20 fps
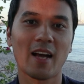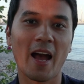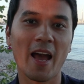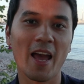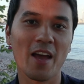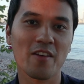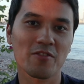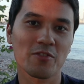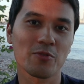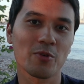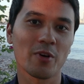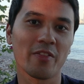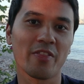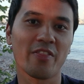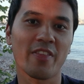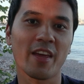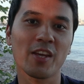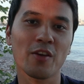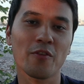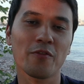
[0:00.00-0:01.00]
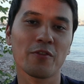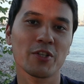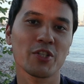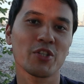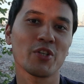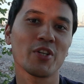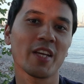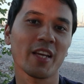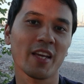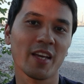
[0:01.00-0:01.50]
Hi everyone, thank you for
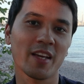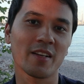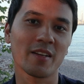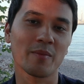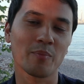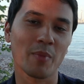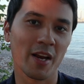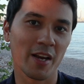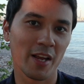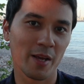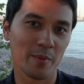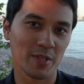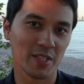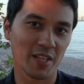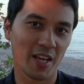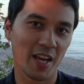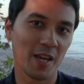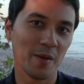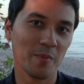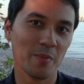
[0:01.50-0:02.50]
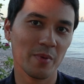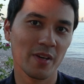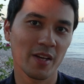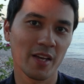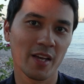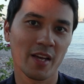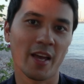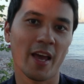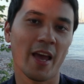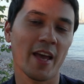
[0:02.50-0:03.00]
tuning in. My name is Abe,
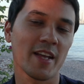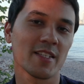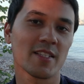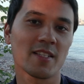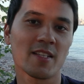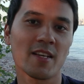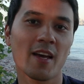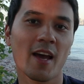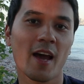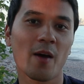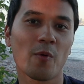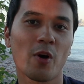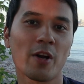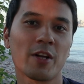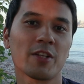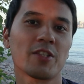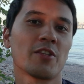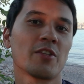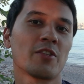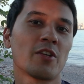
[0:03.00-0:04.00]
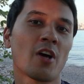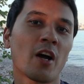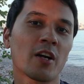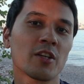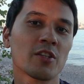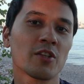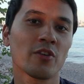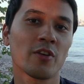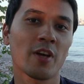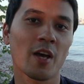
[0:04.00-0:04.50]
and today I wanted to
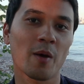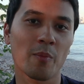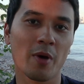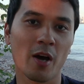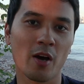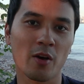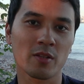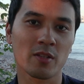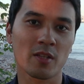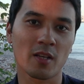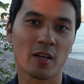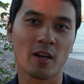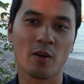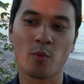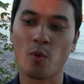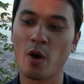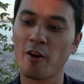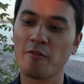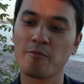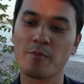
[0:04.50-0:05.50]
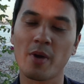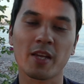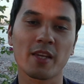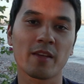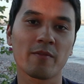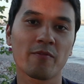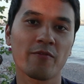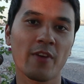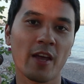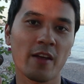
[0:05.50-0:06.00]
talk to you about one of my
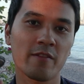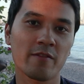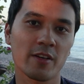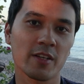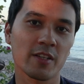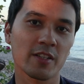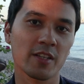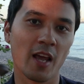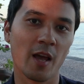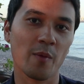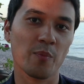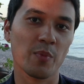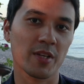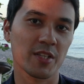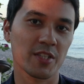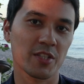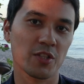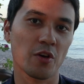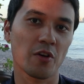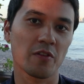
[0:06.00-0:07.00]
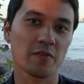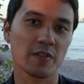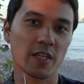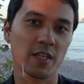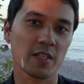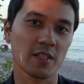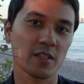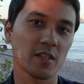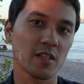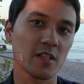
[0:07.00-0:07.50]
favorite camping stoves.
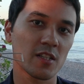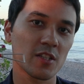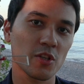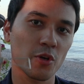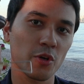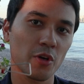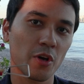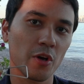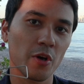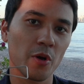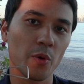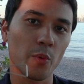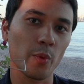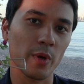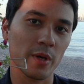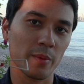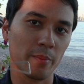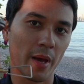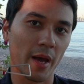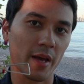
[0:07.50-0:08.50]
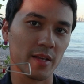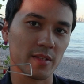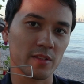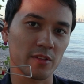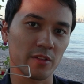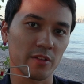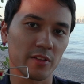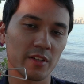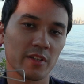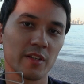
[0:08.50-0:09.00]
It's the Soto
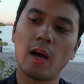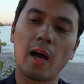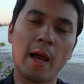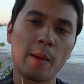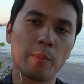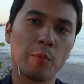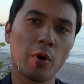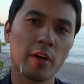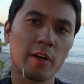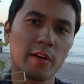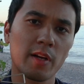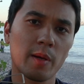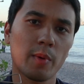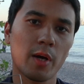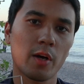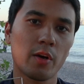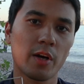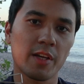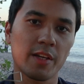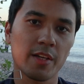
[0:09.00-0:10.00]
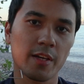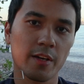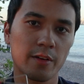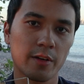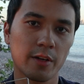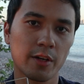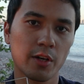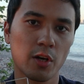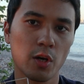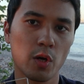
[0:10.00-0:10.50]
WindMaster. I bought it about a
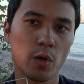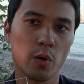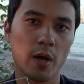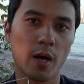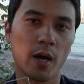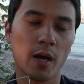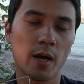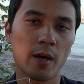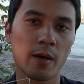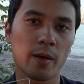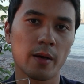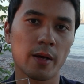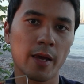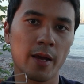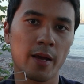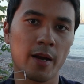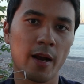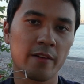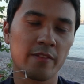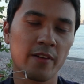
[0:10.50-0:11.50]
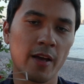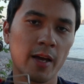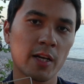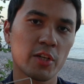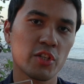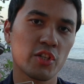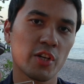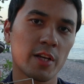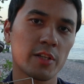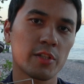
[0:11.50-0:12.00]
year ago, and I've
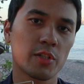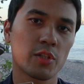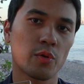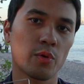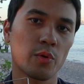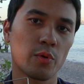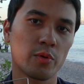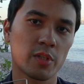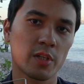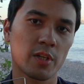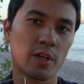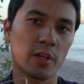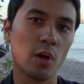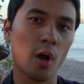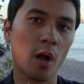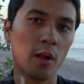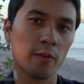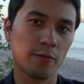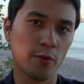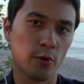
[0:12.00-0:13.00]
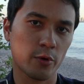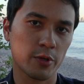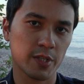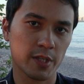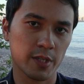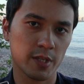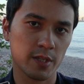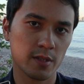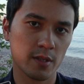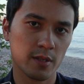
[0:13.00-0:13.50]
had a chance to use it in all four
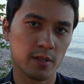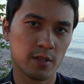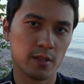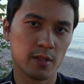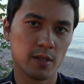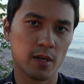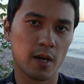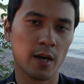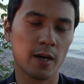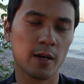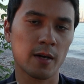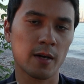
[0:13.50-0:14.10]
seasons,